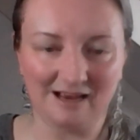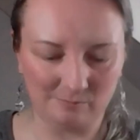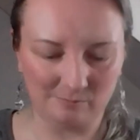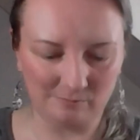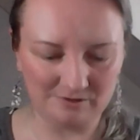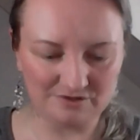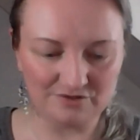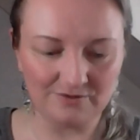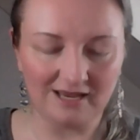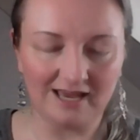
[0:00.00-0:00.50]
I
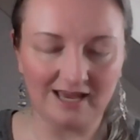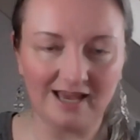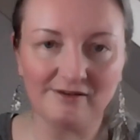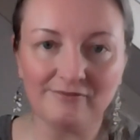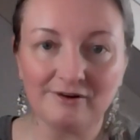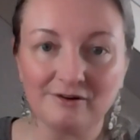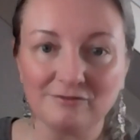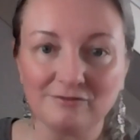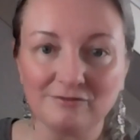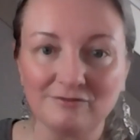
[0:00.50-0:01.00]
want to have
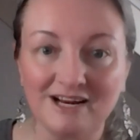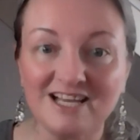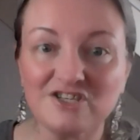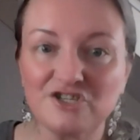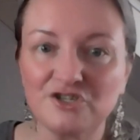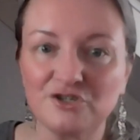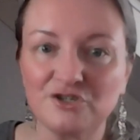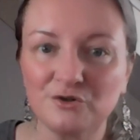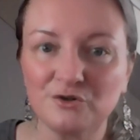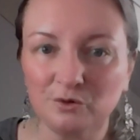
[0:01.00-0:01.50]
a
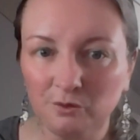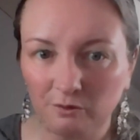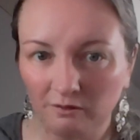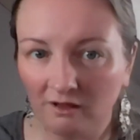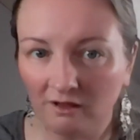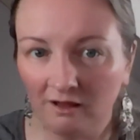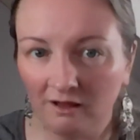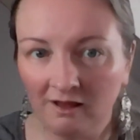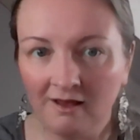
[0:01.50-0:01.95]
rational